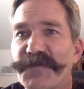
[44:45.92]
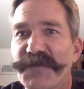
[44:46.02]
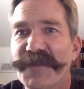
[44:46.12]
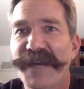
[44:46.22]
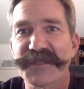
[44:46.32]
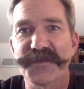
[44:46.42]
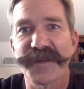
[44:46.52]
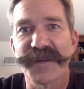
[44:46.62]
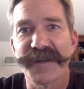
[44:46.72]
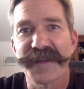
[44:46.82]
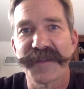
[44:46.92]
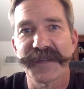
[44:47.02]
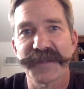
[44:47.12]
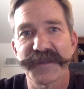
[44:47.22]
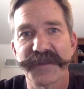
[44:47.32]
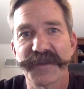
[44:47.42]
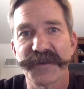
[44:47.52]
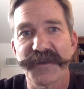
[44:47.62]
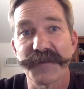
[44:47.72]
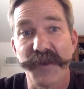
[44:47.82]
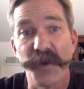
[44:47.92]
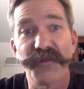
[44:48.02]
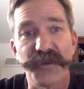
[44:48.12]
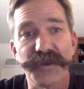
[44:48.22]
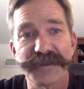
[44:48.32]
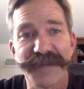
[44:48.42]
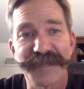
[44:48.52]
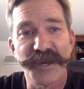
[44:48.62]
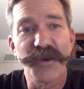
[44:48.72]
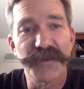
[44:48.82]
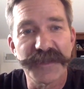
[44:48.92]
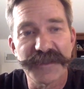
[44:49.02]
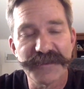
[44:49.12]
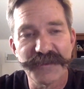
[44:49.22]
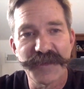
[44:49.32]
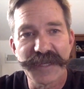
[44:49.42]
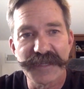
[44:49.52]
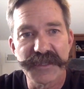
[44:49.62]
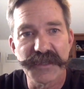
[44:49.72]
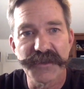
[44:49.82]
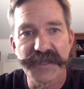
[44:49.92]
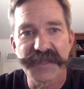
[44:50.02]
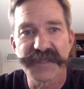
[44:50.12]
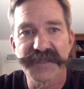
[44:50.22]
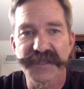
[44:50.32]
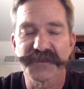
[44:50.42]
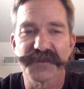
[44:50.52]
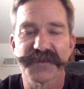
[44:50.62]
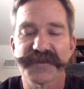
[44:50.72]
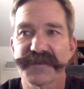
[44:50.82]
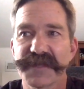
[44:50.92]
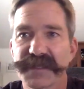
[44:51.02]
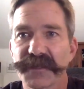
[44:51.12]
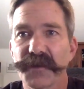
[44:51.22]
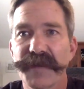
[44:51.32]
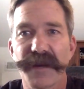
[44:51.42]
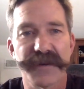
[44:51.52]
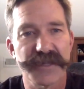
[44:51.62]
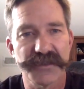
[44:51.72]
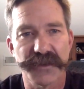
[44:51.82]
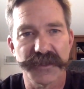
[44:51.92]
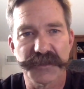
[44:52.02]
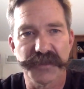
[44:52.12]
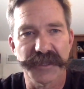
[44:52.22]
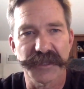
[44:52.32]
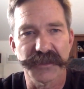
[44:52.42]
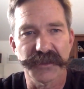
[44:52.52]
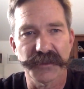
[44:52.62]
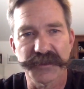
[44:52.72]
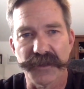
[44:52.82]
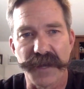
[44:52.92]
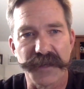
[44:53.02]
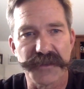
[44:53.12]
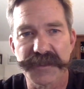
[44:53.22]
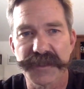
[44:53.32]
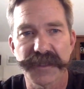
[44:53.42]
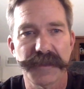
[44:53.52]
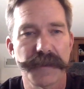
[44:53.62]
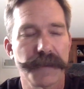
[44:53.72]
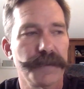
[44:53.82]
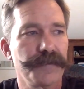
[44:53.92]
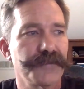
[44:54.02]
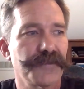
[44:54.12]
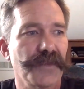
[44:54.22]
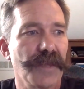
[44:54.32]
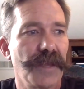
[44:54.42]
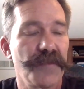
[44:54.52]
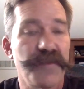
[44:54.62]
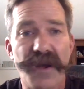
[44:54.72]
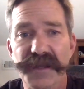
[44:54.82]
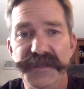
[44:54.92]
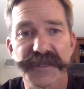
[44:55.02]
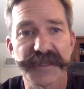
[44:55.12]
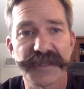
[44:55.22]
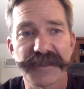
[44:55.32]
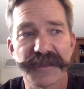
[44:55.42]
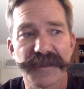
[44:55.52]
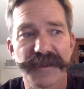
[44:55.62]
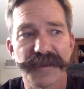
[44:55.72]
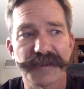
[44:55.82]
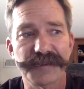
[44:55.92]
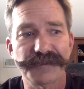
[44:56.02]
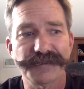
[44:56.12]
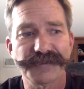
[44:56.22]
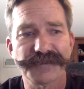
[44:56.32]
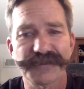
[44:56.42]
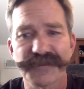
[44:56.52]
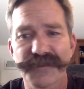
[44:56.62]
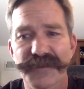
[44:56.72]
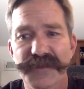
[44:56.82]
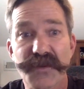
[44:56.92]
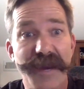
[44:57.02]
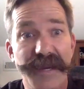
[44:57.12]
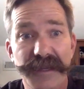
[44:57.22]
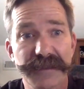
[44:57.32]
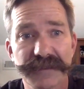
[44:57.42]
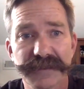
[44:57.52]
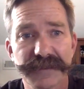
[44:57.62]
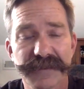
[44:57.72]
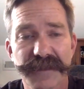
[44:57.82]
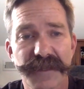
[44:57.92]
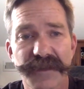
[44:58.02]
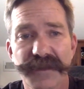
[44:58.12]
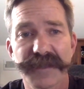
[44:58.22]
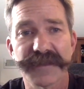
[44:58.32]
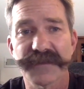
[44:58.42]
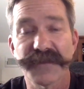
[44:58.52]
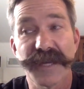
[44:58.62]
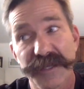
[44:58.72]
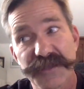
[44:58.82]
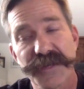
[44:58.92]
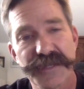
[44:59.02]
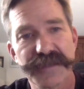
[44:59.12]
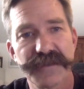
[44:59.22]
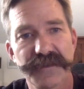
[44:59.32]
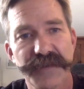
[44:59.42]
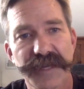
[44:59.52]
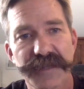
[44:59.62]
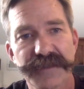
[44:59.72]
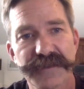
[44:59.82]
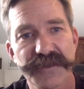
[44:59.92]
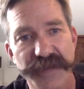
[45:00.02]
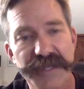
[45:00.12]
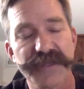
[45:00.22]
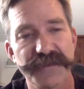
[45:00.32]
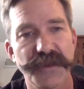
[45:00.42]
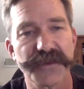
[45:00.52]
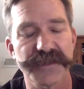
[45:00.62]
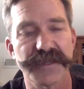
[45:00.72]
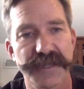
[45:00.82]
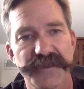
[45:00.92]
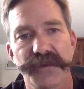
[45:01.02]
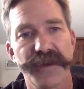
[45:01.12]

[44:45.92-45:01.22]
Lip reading: that's where I think, I'm hopeful. I know that we can do this. It's just these little barriers, whether it's political, bureaucracy, policy, training, we got to train some folks in a different